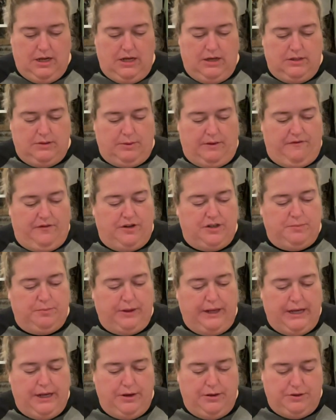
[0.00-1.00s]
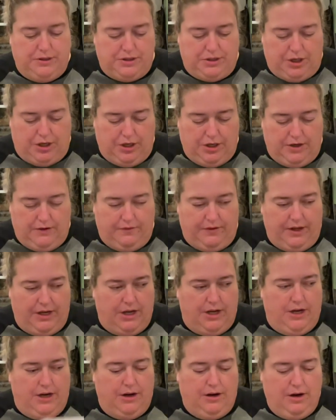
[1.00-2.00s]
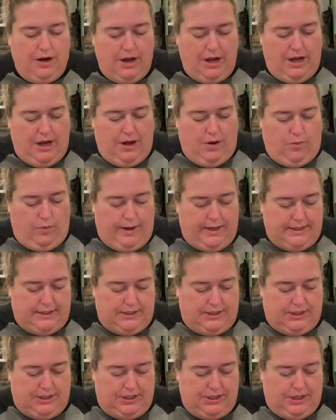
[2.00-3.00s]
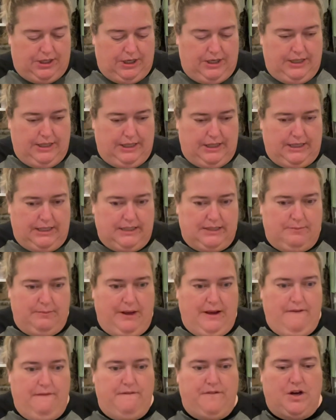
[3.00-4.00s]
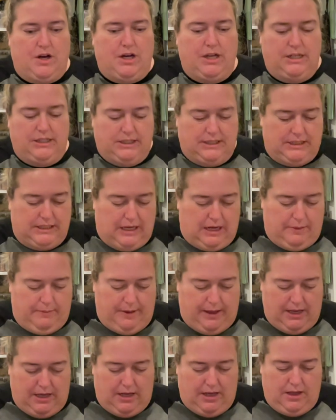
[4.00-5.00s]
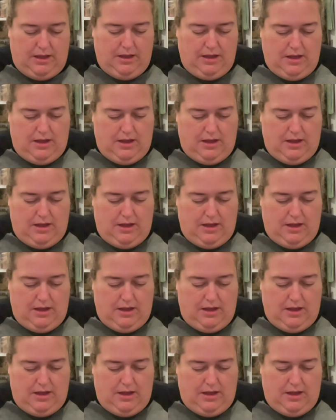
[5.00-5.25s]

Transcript: It's my first planned new start of the year. We started this, me, Fawn, and Zamia.